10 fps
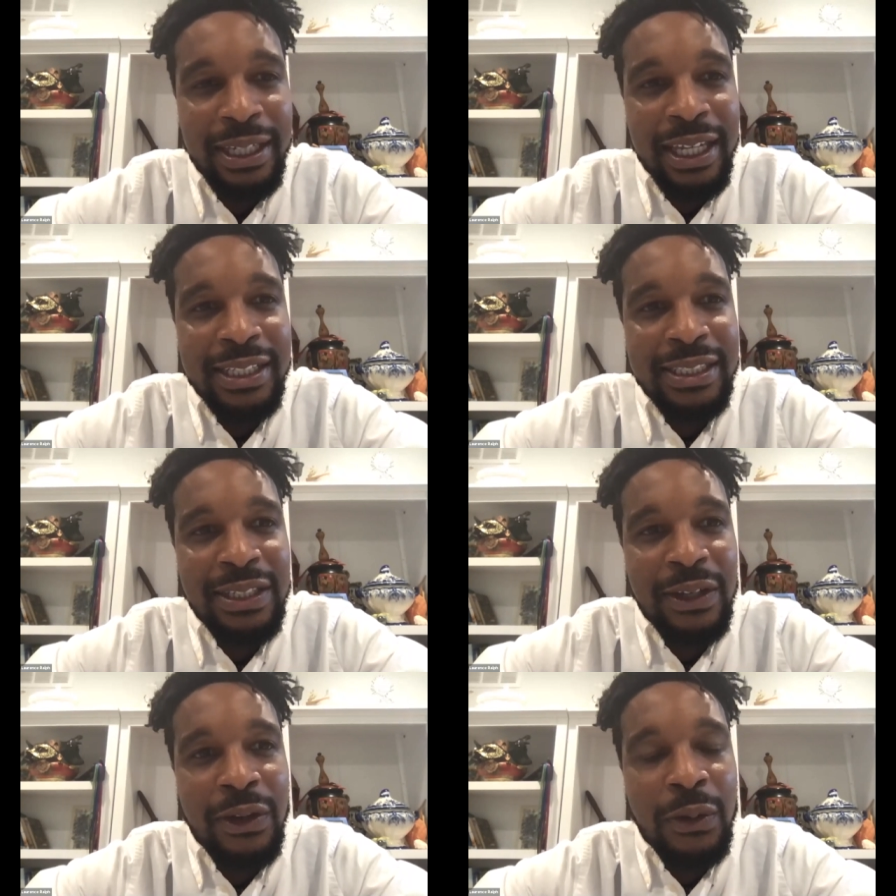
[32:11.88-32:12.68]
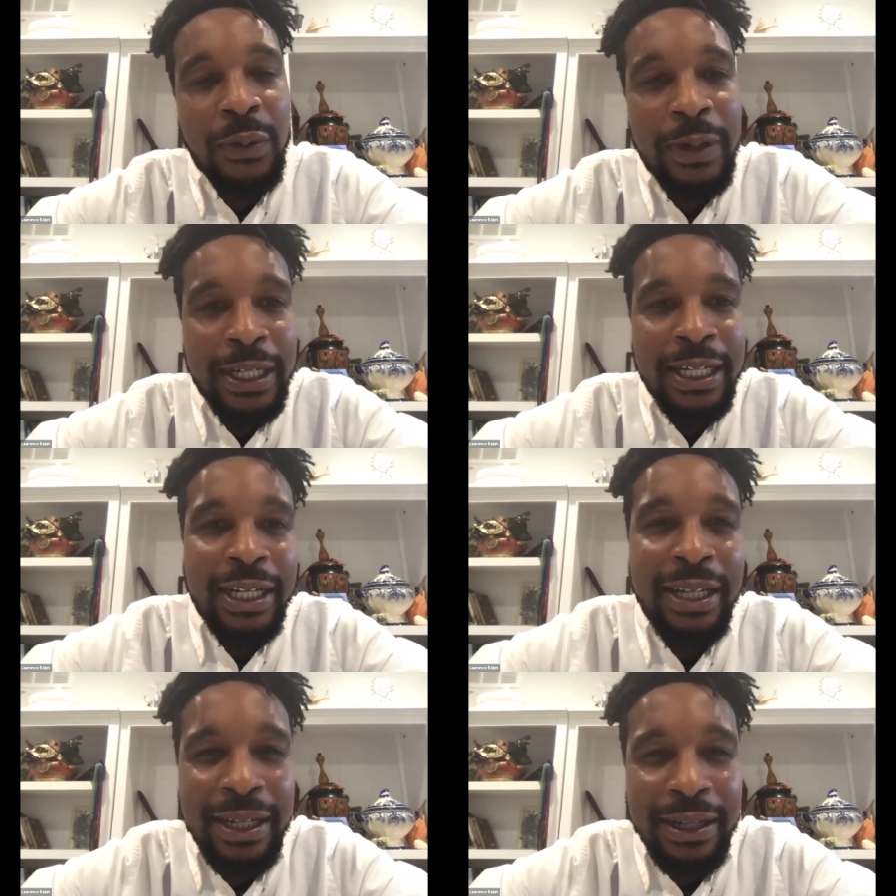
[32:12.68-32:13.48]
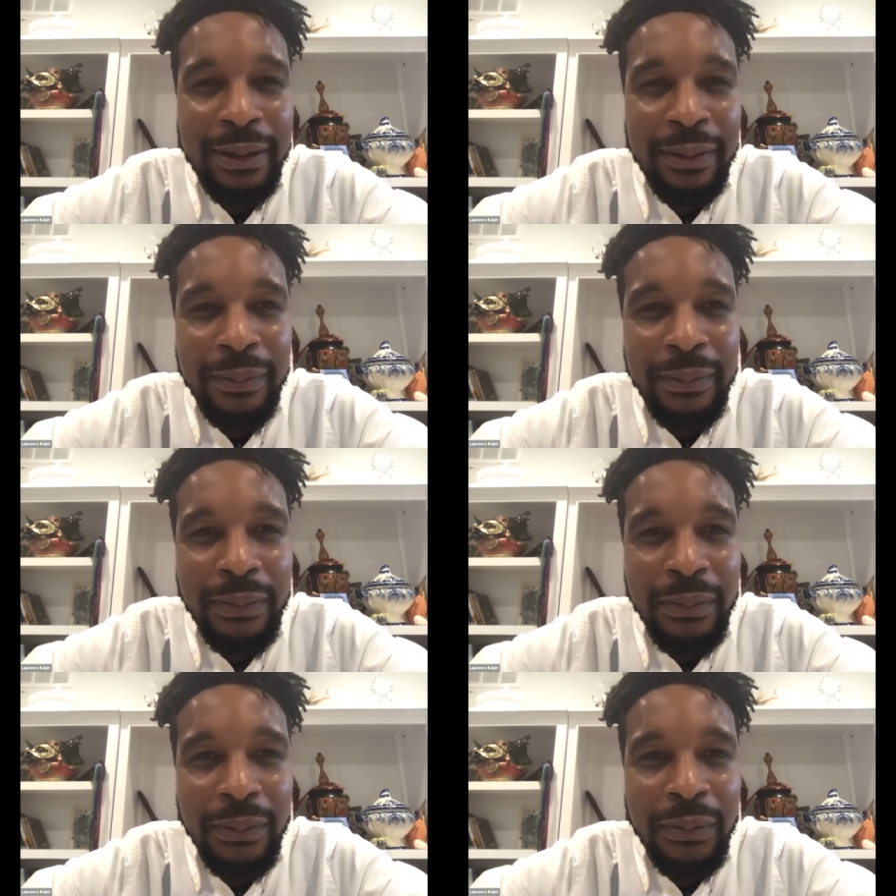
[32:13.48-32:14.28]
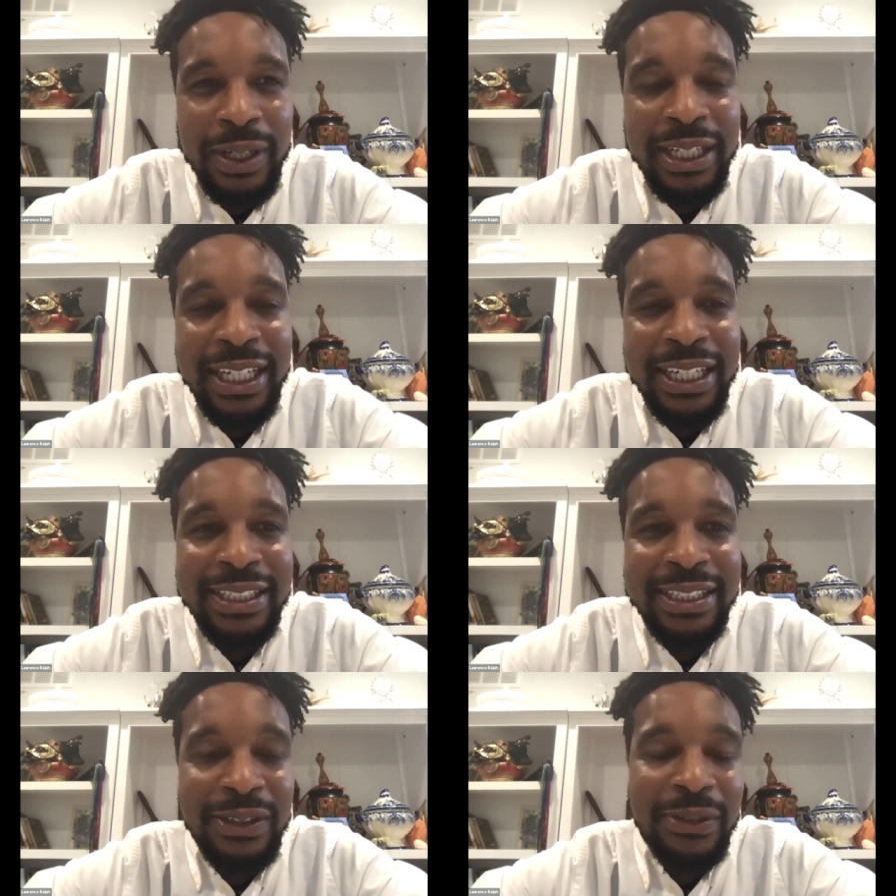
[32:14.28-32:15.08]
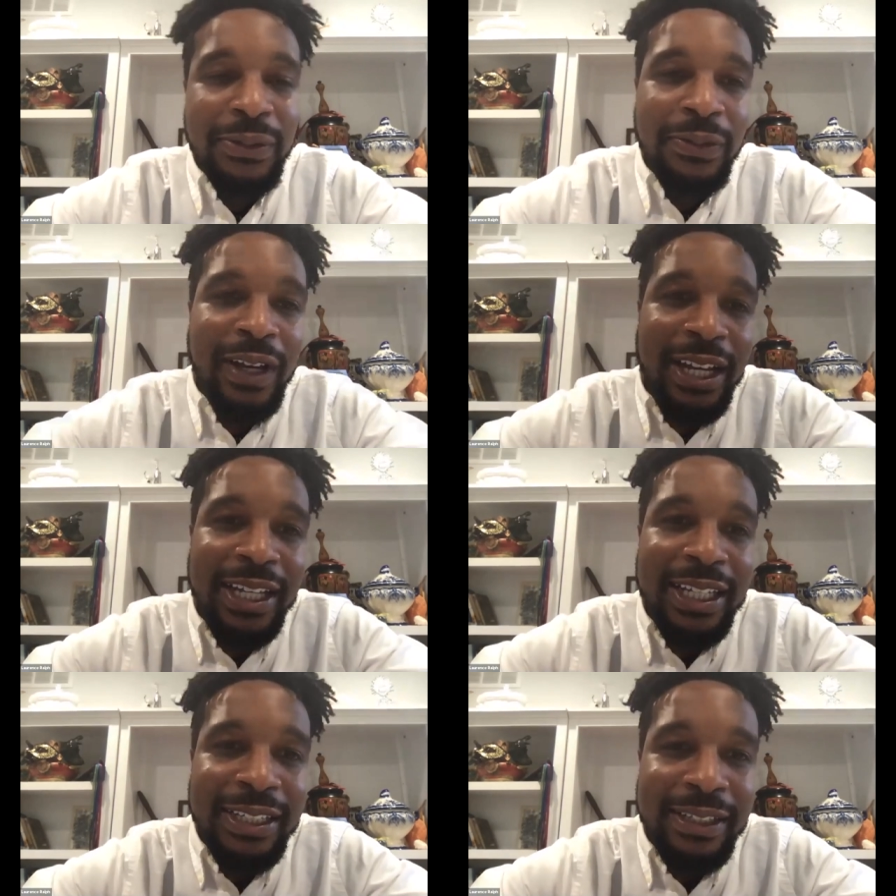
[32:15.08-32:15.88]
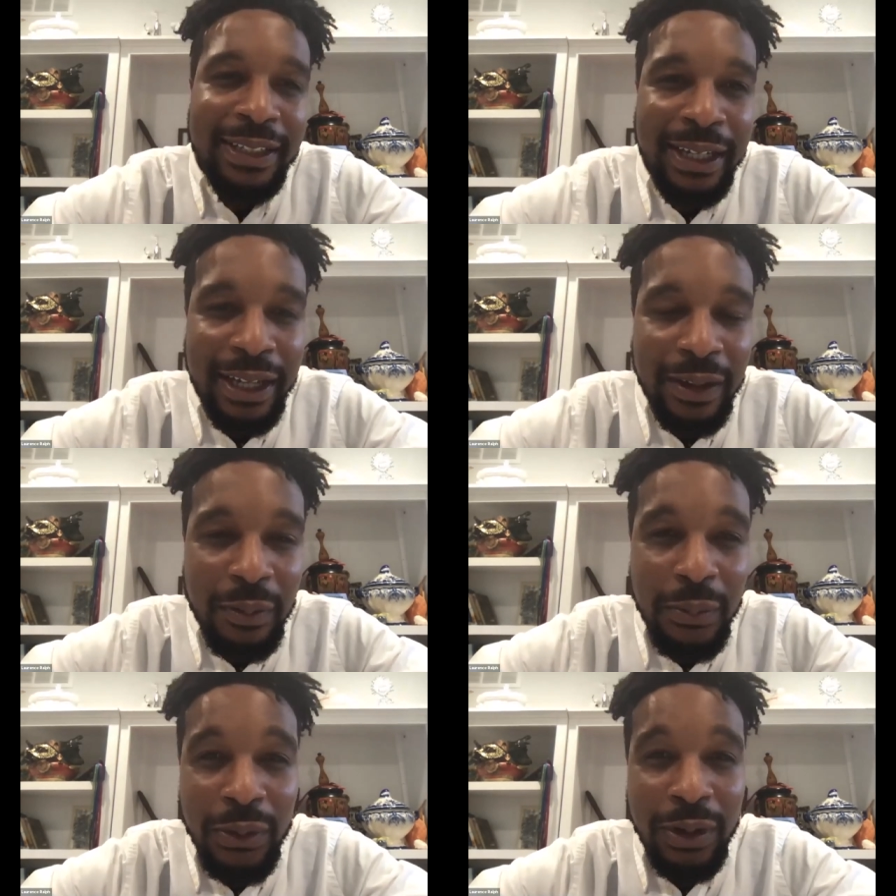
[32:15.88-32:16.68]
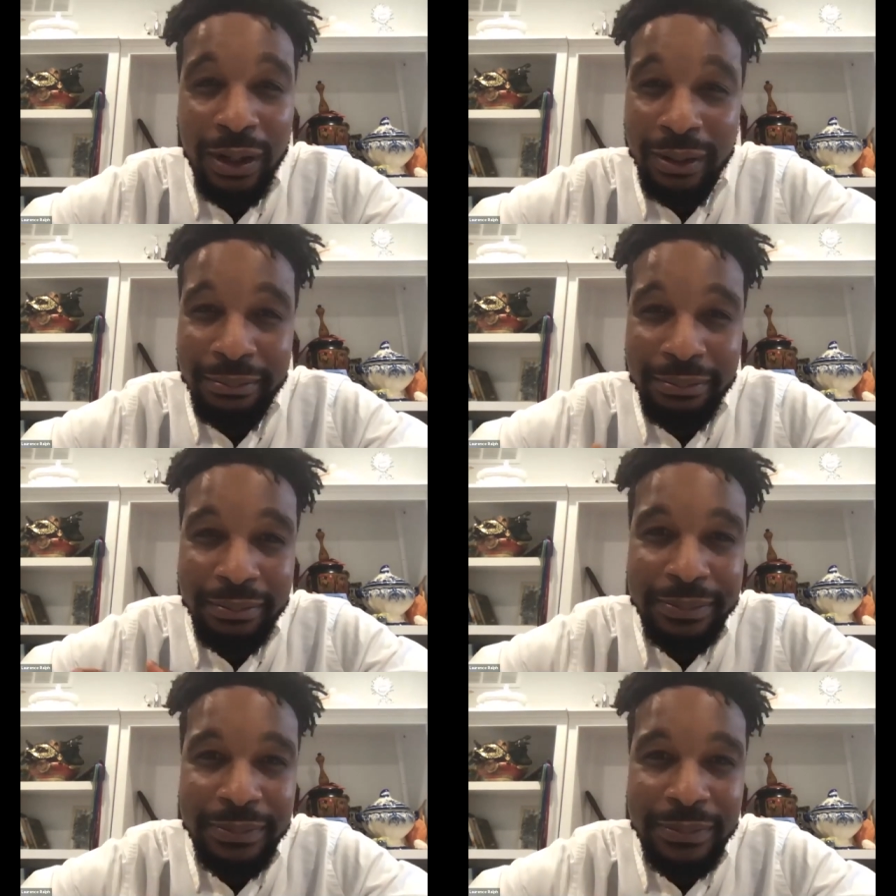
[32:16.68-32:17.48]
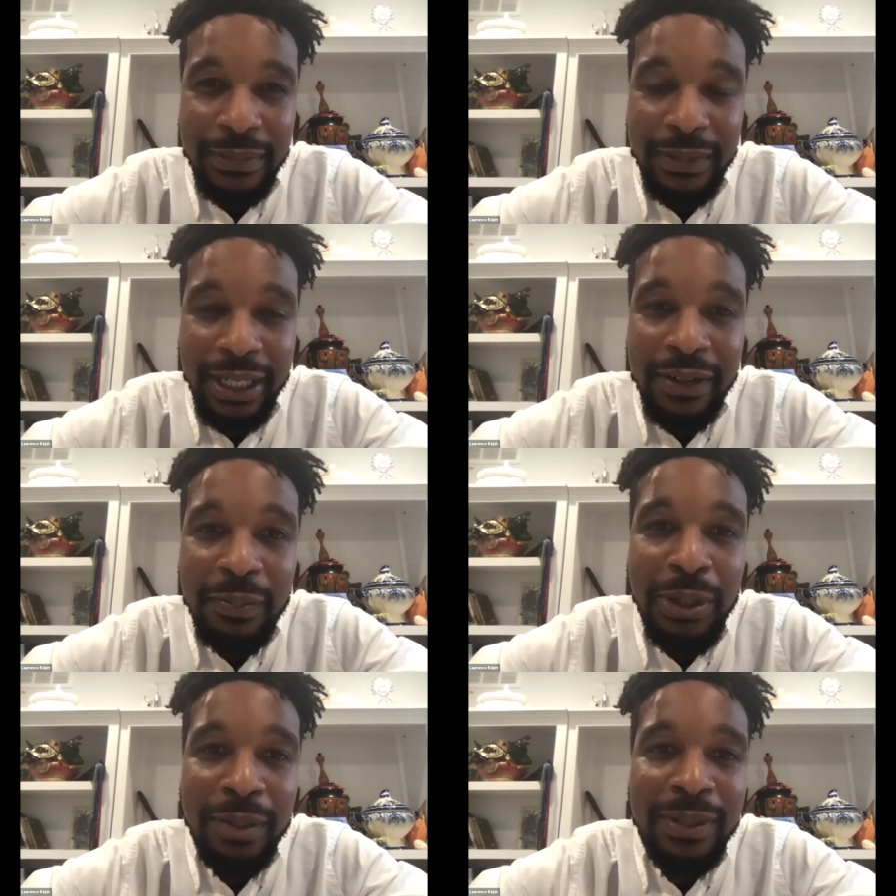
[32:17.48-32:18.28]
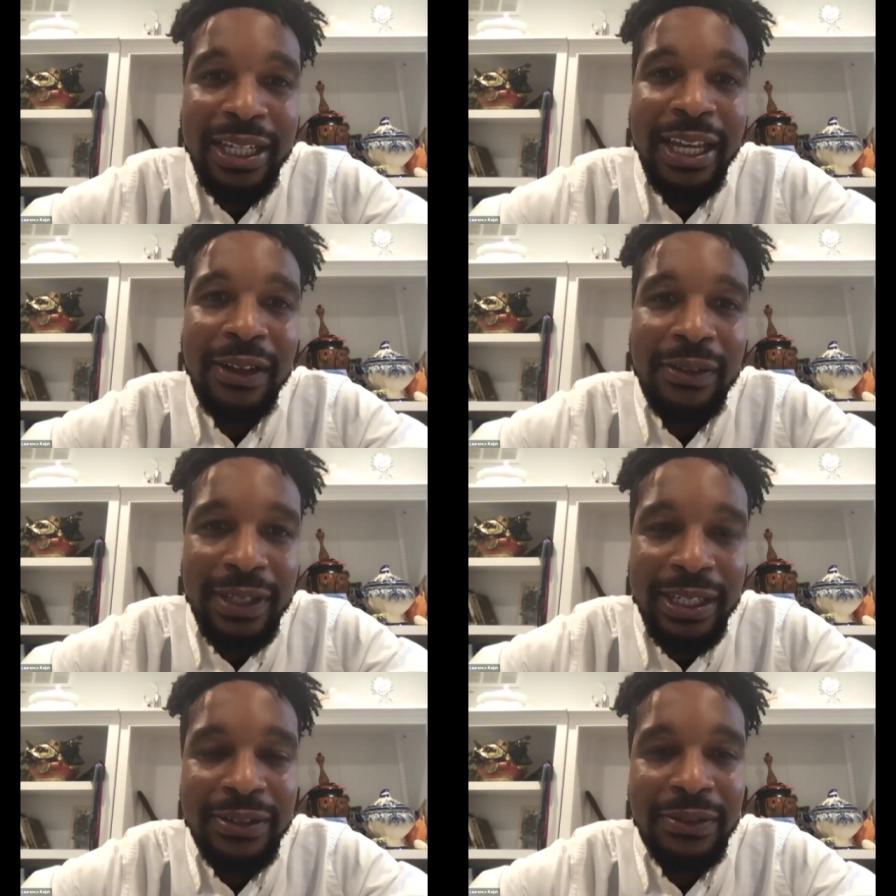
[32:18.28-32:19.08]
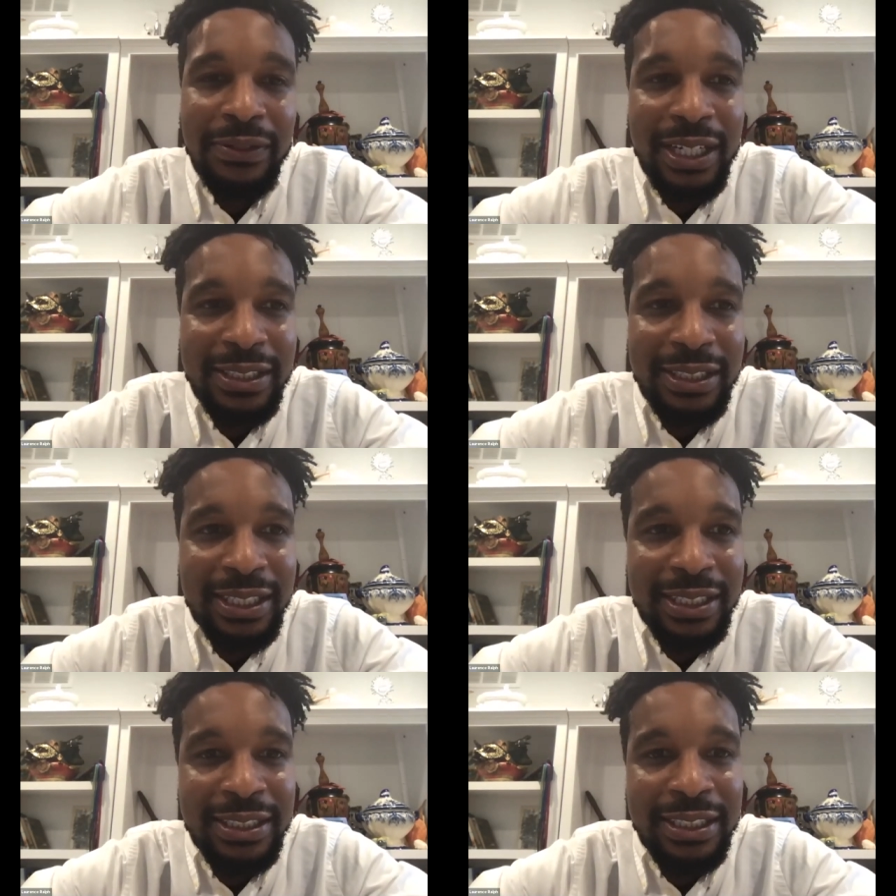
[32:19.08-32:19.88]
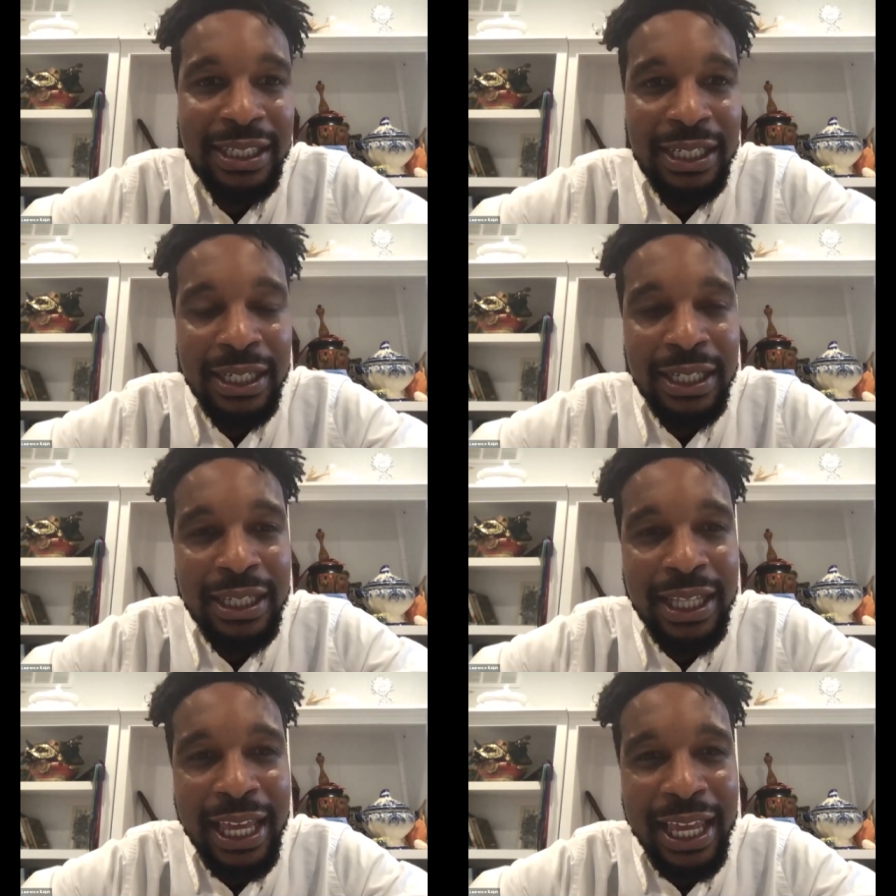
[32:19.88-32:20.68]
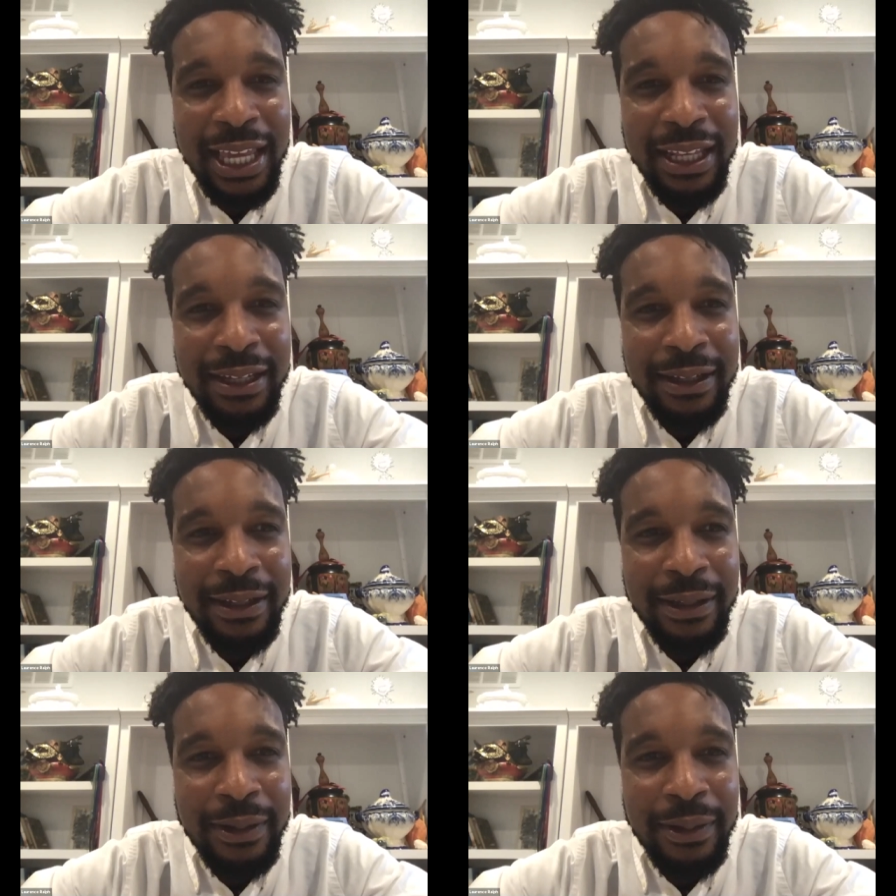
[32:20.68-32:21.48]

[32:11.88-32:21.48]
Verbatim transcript: And so uh, we need to find uh, more kind of public health interventions that uh,